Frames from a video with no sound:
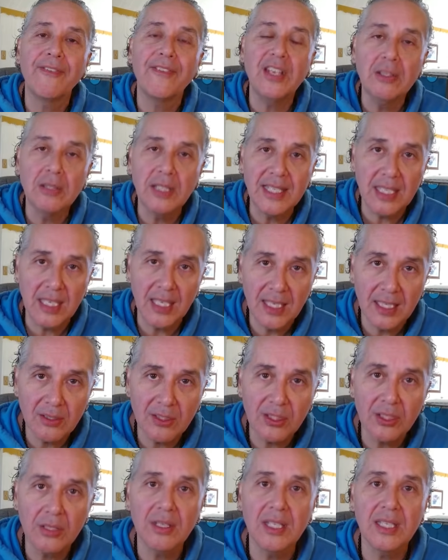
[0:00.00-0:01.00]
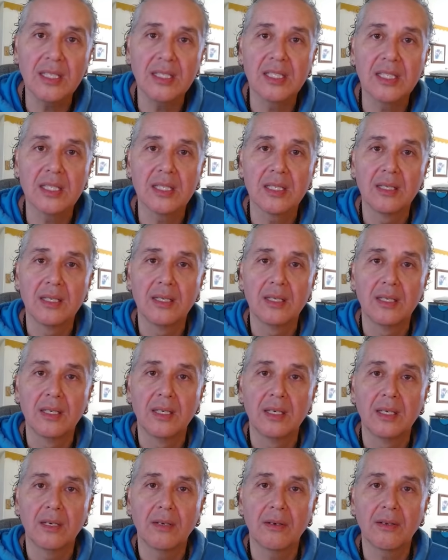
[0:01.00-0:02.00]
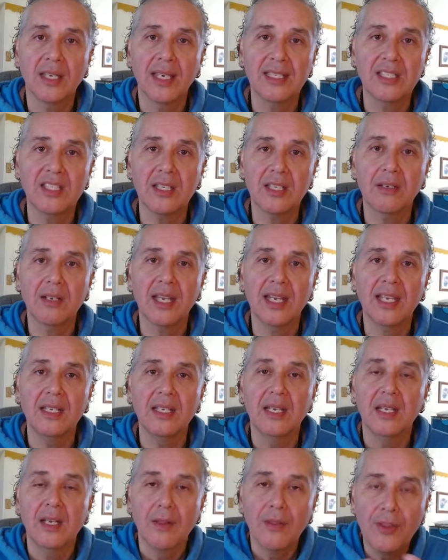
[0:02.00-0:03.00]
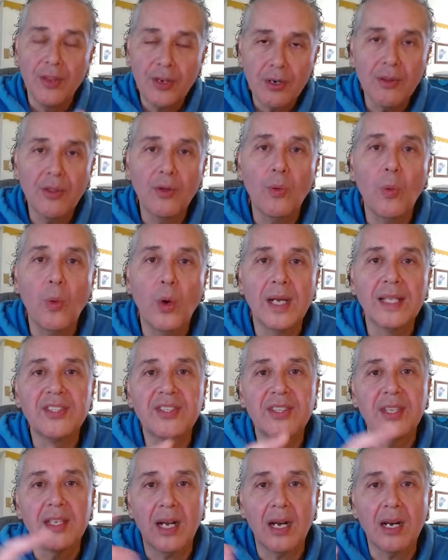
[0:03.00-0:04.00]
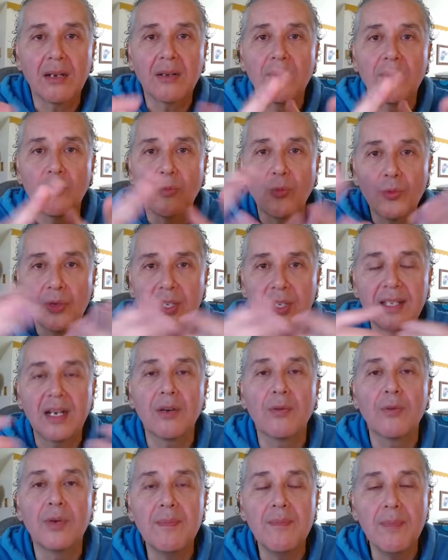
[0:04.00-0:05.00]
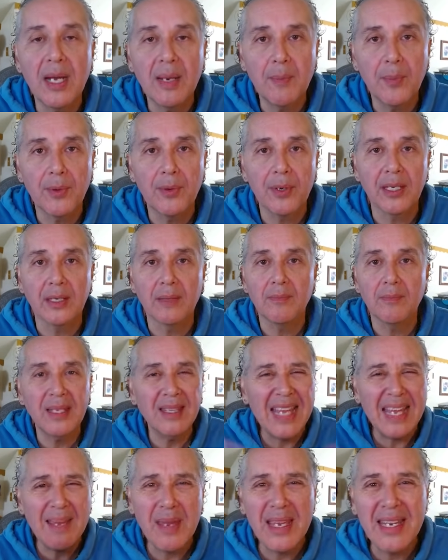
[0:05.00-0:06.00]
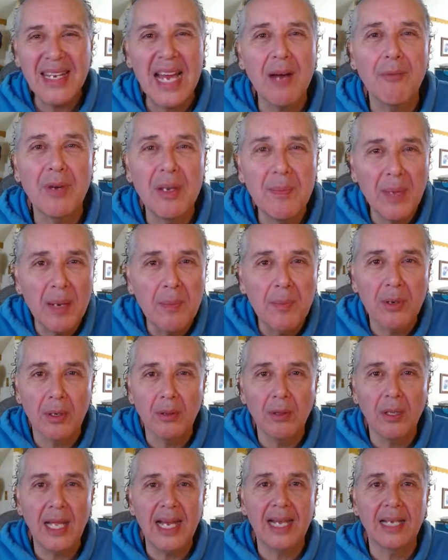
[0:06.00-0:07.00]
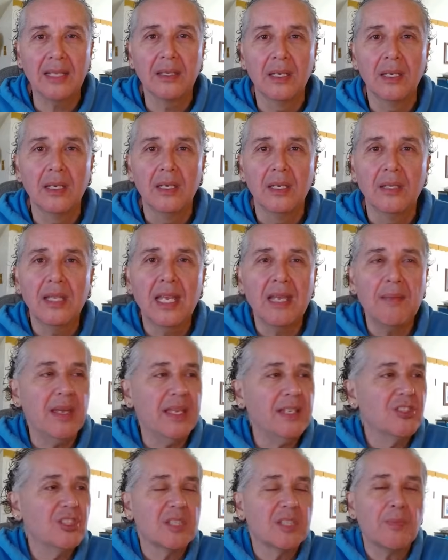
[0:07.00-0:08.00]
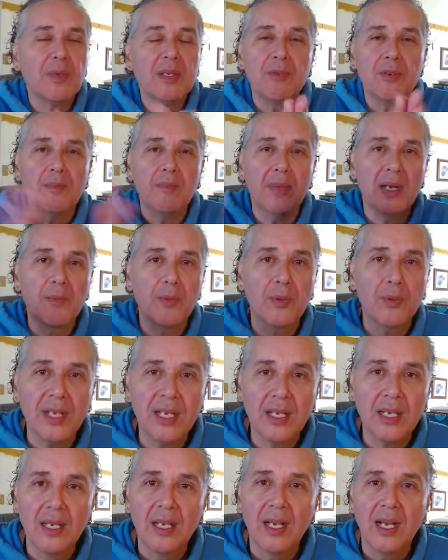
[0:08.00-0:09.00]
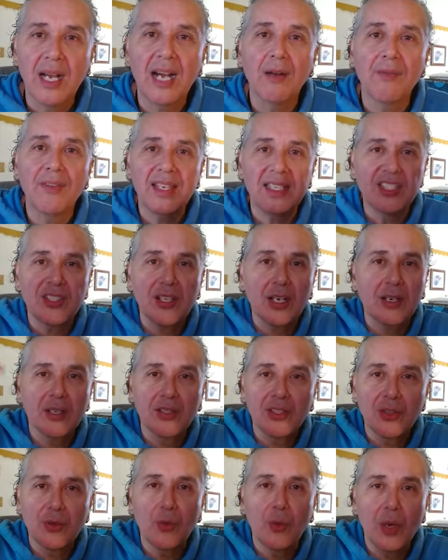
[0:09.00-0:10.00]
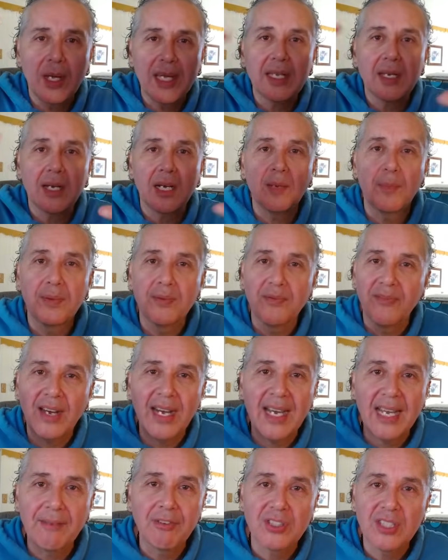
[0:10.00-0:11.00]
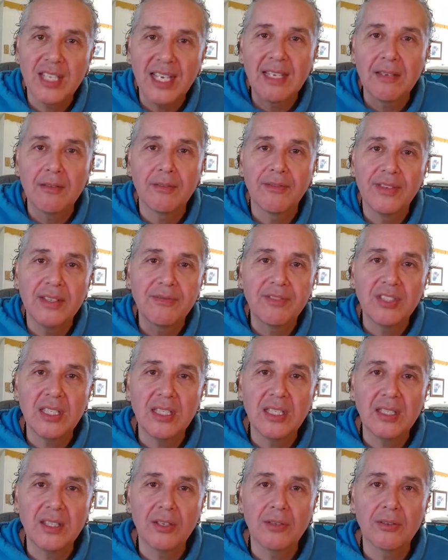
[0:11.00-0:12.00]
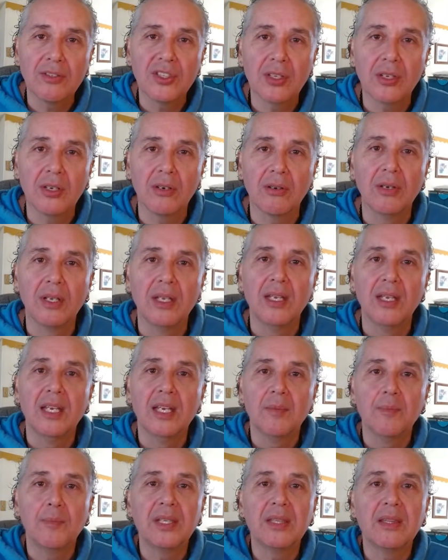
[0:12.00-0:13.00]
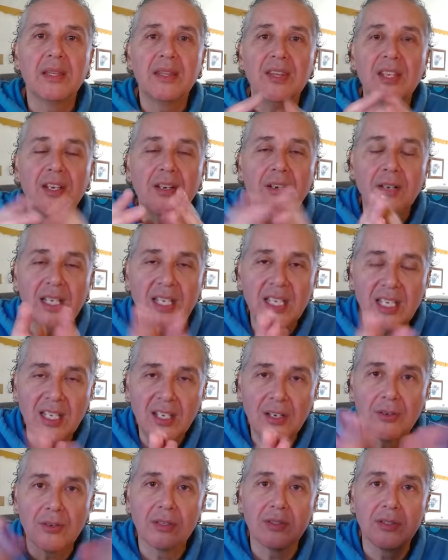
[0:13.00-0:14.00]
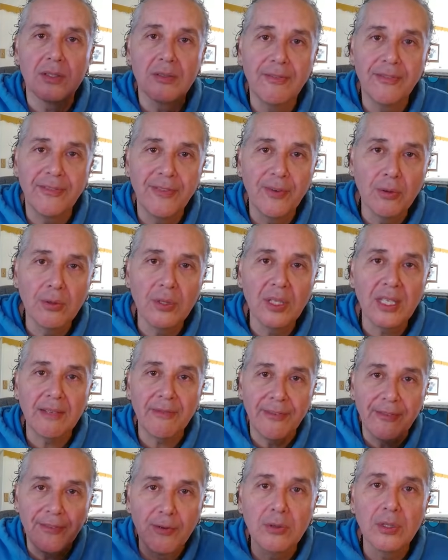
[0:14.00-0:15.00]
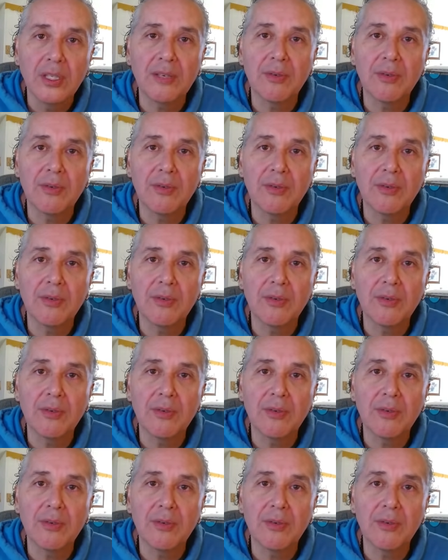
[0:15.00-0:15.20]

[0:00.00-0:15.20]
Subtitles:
feeling into this, okay, Sergey, they're the ones that are remembering. They may not remember a lot. They may just be remembering how they started to wake up 5 or 10 or 15 years ago. But they're here to fully